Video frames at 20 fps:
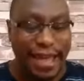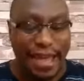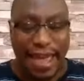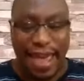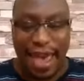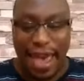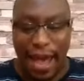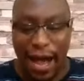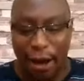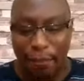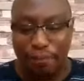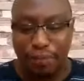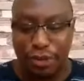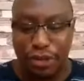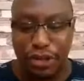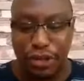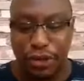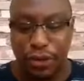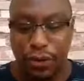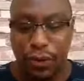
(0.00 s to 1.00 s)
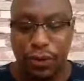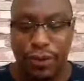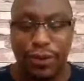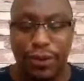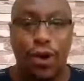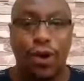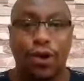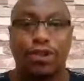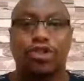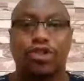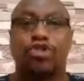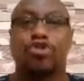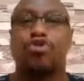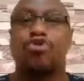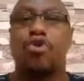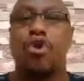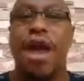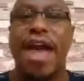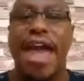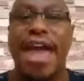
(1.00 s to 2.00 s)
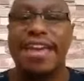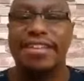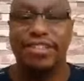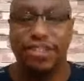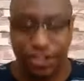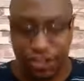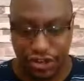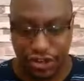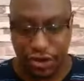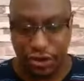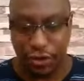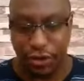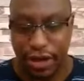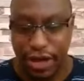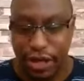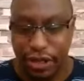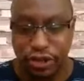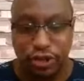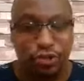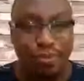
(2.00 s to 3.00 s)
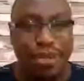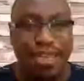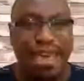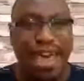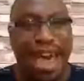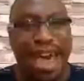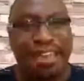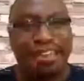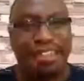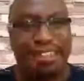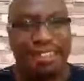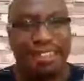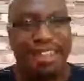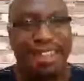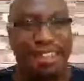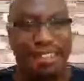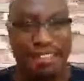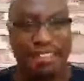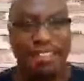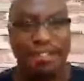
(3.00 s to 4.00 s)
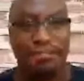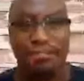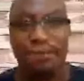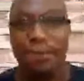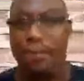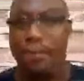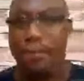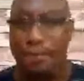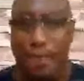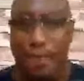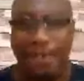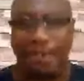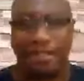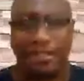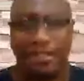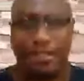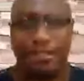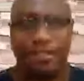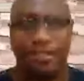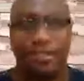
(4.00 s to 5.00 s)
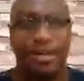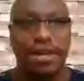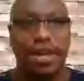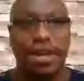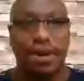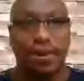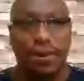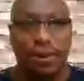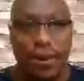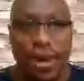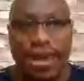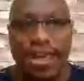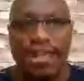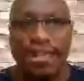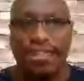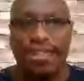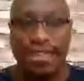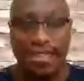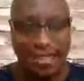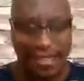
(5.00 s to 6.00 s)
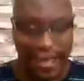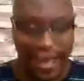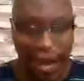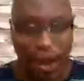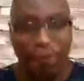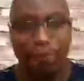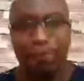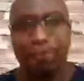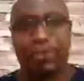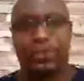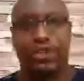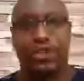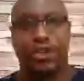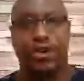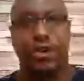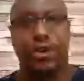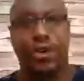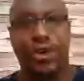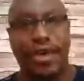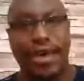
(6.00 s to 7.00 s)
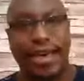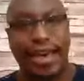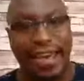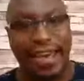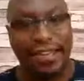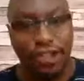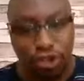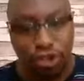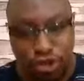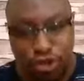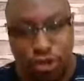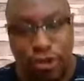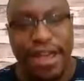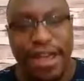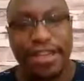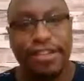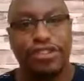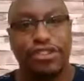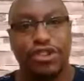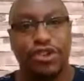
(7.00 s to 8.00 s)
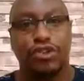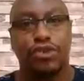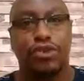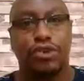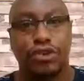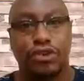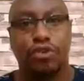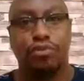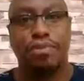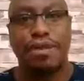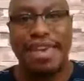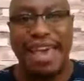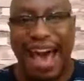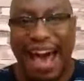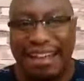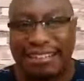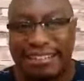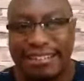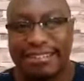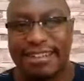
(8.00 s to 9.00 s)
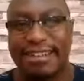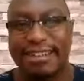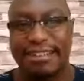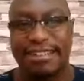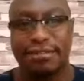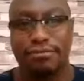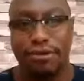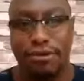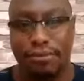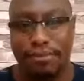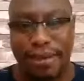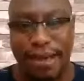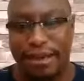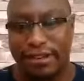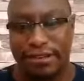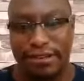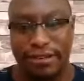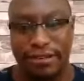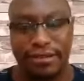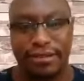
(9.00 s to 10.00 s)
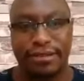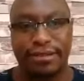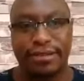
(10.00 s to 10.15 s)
helps you or trains you to be a sensible person. Waiting helps you and trains you to be a sensible person.